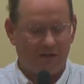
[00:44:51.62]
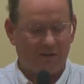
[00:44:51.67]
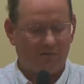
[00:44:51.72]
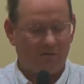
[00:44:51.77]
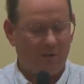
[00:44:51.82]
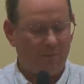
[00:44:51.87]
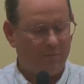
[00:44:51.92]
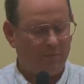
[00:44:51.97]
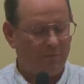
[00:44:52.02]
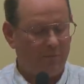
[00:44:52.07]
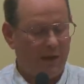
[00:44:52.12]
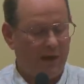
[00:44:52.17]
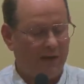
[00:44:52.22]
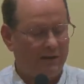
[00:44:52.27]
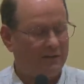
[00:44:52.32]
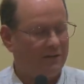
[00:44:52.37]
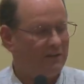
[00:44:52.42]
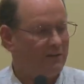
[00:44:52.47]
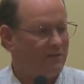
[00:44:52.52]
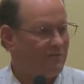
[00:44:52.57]
crept
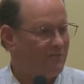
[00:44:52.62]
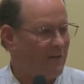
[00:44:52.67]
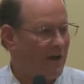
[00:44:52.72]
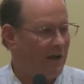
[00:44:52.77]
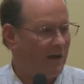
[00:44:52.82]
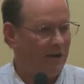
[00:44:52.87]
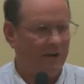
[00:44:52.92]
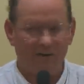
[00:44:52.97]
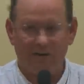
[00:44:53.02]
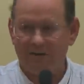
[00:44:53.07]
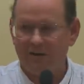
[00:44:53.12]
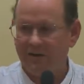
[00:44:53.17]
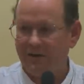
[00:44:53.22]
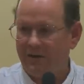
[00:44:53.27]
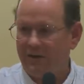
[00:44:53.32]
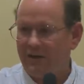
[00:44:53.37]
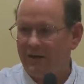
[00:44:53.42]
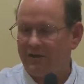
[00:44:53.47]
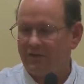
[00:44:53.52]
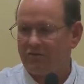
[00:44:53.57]
back to the fire,
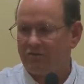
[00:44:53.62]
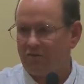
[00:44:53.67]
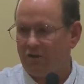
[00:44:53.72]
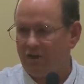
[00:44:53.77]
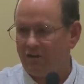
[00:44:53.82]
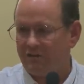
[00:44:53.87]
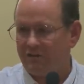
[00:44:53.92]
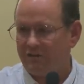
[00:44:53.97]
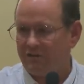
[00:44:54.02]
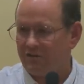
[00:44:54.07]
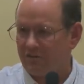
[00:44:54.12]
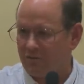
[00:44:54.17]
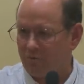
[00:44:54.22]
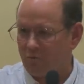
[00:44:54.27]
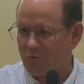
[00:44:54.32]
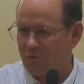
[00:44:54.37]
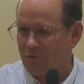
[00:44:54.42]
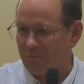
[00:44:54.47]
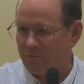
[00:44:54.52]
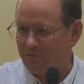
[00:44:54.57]
and crawled into the
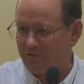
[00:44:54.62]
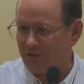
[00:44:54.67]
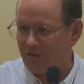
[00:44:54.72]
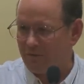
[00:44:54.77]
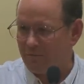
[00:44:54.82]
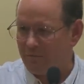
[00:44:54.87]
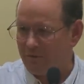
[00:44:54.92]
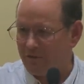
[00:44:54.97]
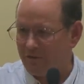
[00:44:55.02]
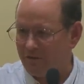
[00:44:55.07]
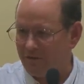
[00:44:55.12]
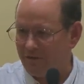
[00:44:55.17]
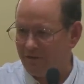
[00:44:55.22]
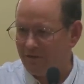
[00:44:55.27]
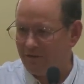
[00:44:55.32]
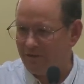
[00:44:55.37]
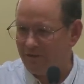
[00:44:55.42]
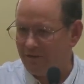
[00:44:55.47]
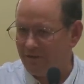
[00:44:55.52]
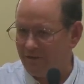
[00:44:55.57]
warm tub.
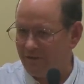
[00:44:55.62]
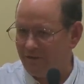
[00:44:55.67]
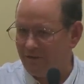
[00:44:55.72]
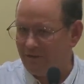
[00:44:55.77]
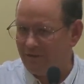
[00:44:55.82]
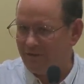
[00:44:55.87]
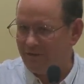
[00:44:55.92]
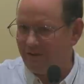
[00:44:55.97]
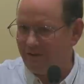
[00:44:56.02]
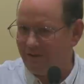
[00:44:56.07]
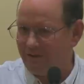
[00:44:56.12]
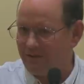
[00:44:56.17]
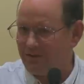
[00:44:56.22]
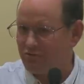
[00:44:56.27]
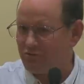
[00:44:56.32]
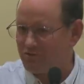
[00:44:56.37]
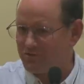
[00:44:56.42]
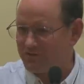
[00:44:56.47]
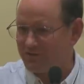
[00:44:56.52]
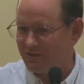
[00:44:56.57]

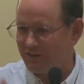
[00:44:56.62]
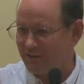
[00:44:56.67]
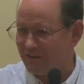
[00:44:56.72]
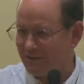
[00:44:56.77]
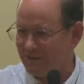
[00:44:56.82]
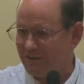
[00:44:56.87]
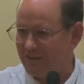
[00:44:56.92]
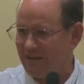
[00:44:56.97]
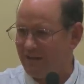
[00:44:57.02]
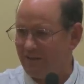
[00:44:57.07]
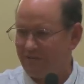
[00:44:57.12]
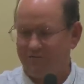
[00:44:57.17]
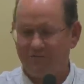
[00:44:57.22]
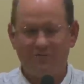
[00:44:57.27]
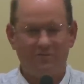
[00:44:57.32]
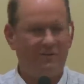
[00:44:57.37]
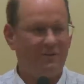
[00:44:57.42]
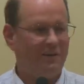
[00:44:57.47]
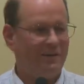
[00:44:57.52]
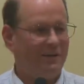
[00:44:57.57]
Interestingly enough,
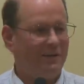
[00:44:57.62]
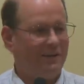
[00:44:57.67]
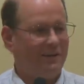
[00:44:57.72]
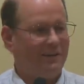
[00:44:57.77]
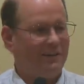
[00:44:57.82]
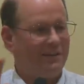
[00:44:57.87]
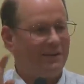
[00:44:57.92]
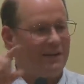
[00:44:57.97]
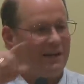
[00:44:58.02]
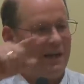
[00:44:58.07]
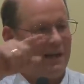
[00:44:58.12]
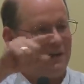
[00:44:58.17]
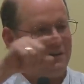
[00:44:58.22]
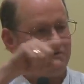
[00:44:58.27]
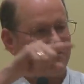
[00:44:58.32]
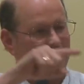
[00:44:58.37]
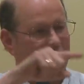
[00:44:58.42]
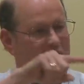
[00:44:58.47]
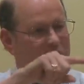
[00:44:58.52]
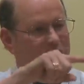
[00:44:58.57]
the
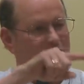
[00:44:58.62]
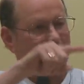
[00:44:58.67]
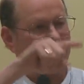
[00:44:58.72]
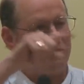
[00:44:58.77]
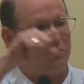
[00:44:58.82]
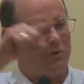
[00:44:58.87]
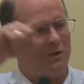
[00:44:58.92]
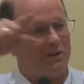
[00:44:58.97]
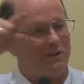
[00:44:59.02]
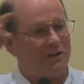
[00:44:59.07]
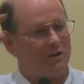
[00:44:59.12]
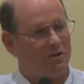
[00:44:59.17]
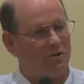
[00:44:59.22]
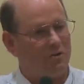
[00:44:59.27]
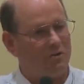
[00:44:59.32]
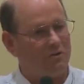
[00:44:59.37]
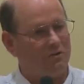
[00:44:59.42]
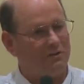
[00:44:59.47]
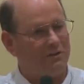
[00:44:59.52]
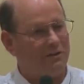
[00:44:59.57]
contrast between the
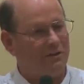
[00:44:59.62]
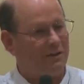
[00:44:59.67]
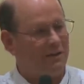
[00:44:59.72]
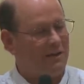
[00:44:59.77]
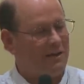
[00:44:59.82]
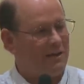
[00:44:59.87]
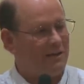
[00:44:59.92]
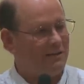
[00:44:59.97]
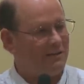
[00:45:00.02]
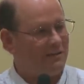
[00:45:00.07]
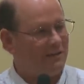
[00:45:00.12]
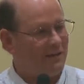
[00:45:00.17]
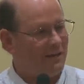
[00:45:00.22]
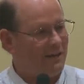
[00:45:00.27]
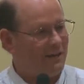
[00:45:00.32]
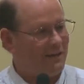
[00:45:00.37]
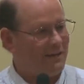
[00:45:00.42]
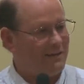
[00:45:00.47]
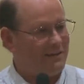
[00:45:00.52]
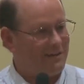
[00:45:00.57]
cold and the heat,
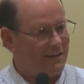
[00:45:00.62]
he